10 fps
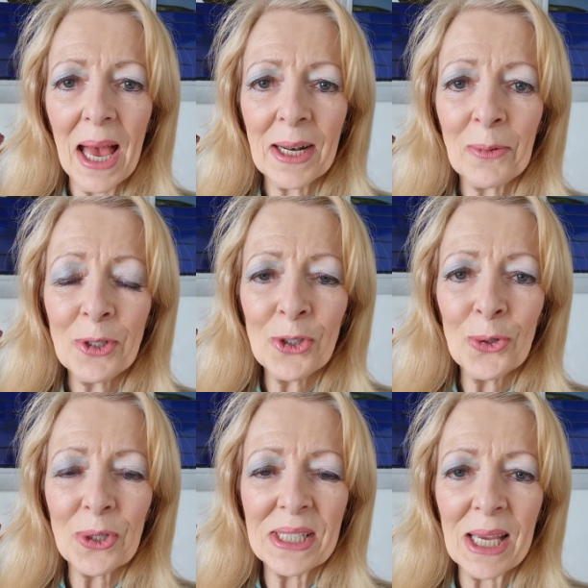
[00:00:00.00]
And I want to
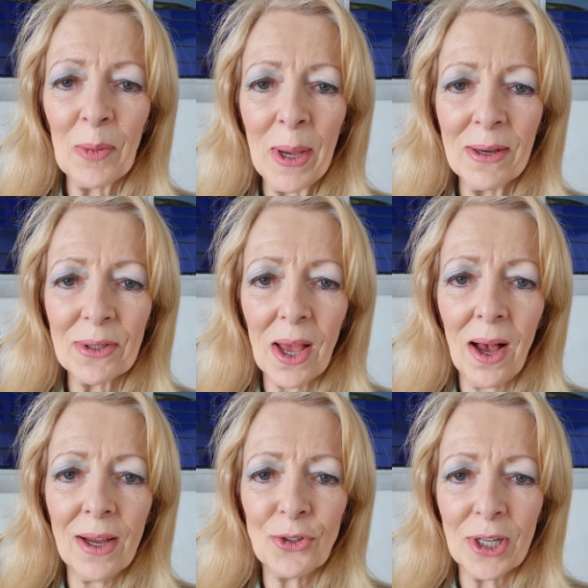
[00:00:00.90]
talk today about
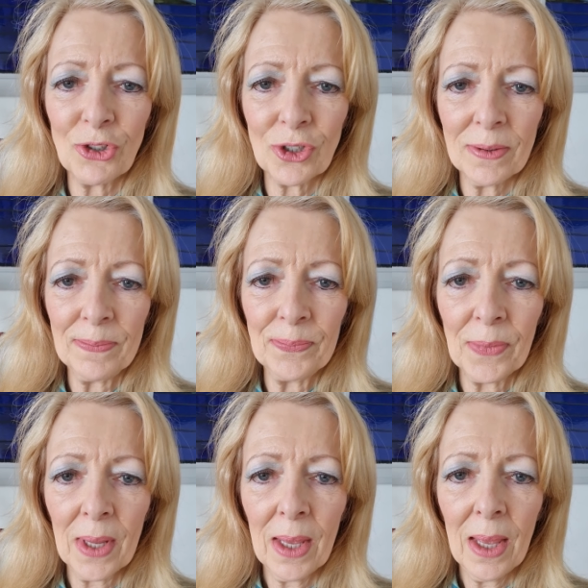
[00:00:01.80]
hydration
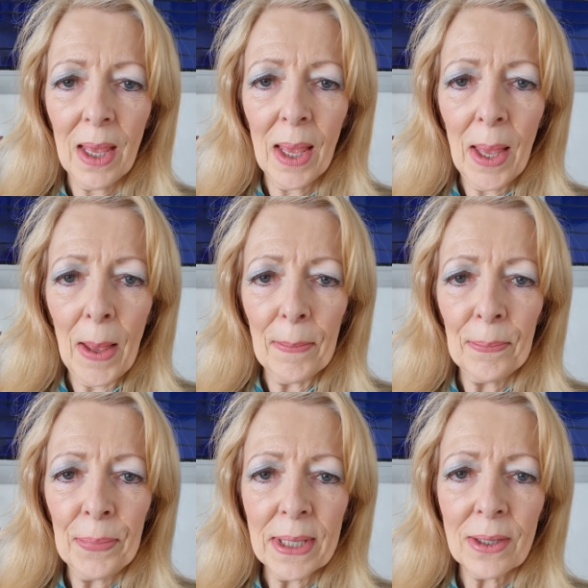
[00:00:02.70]

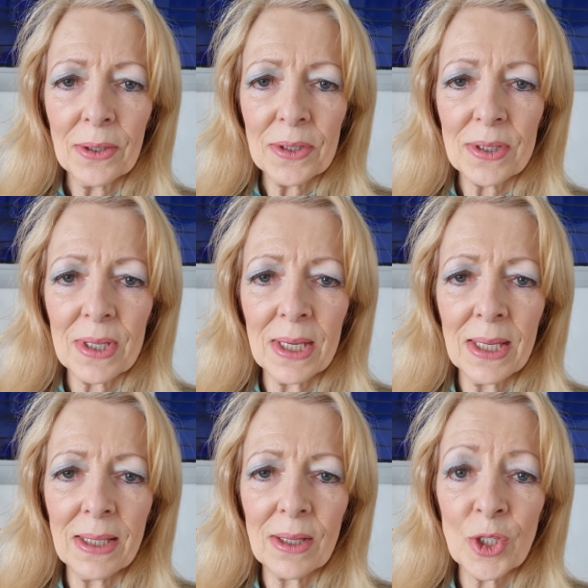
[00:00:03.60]
because
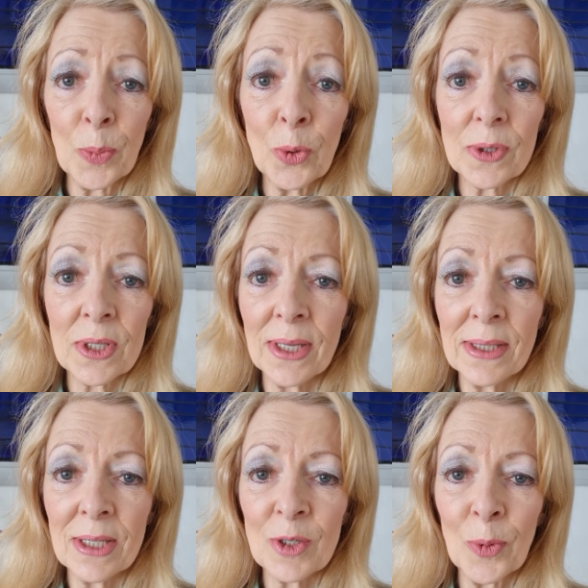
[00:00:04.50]
the, the sports
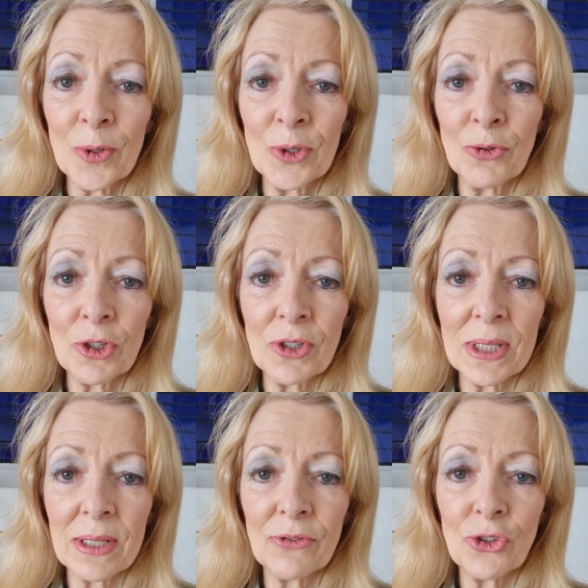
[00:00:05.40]
scientists, sports
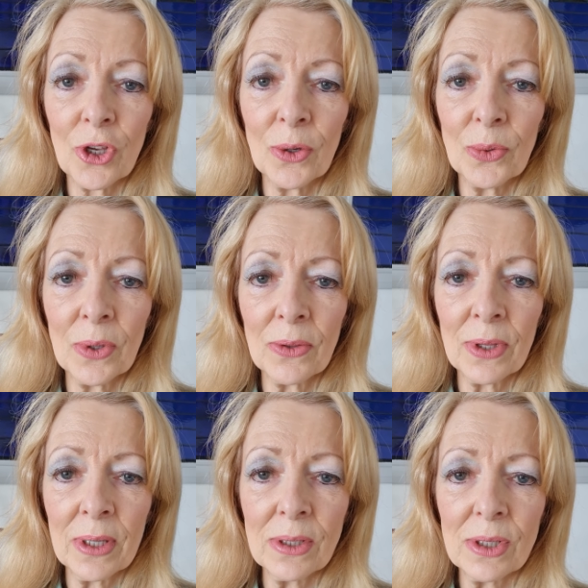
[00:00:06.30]
nutritionists have shown
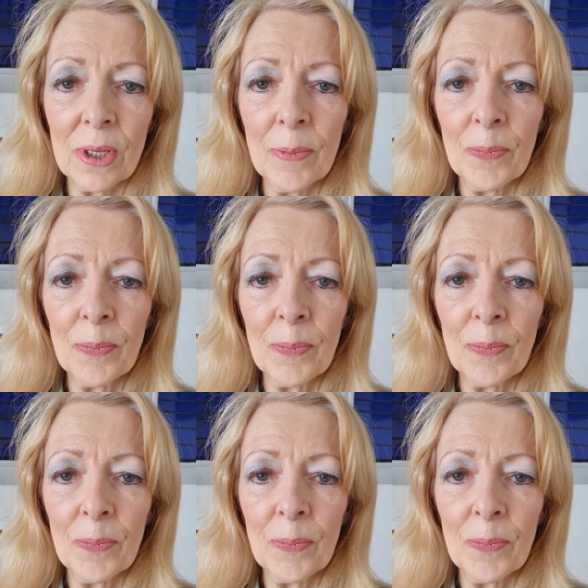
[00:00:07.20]
that